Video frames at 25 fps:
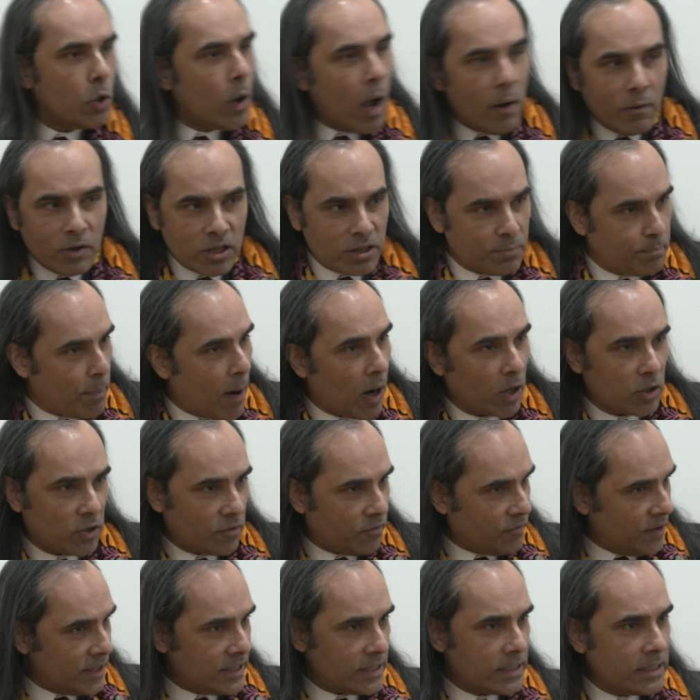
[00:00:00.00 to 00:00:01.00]
I was part
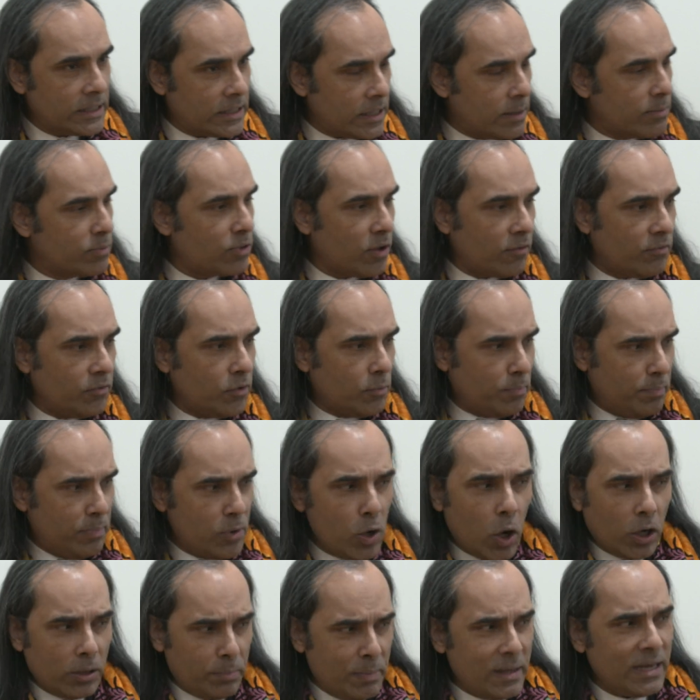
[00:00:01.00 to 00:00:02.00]
of it in terms of
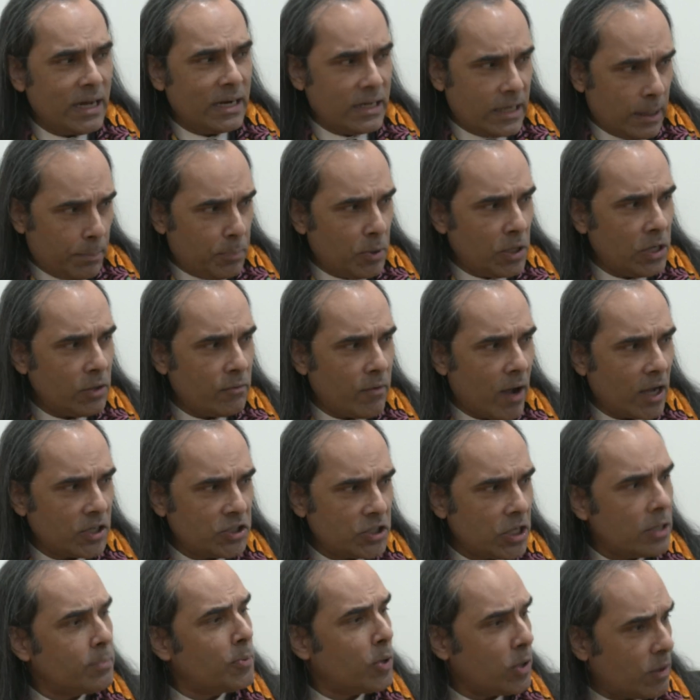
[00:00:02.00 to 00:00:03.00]
not being a deputy vice
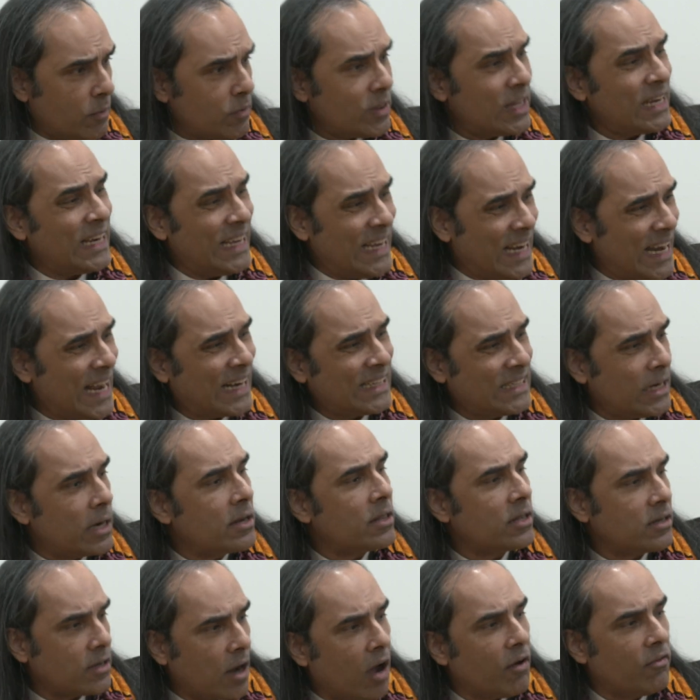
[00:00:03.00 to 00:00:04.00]
chair, but I was an elected
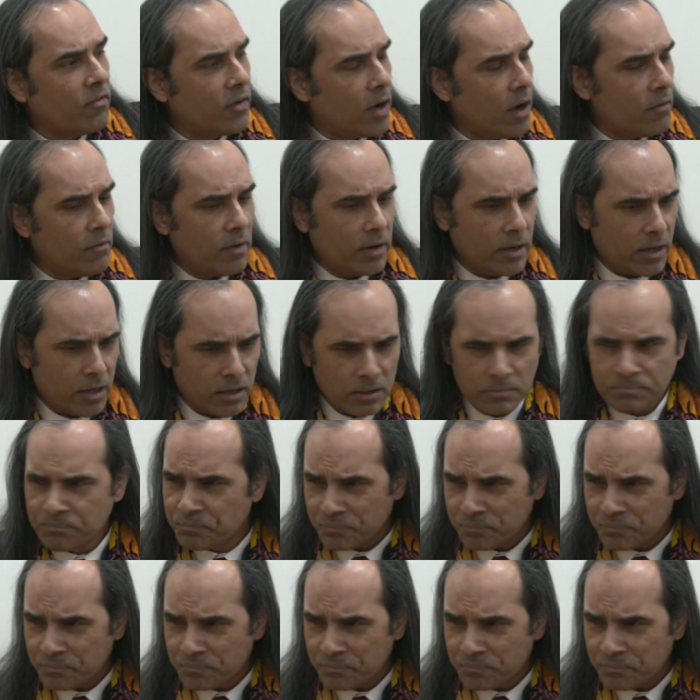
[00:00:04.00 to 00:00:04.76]
staff governor.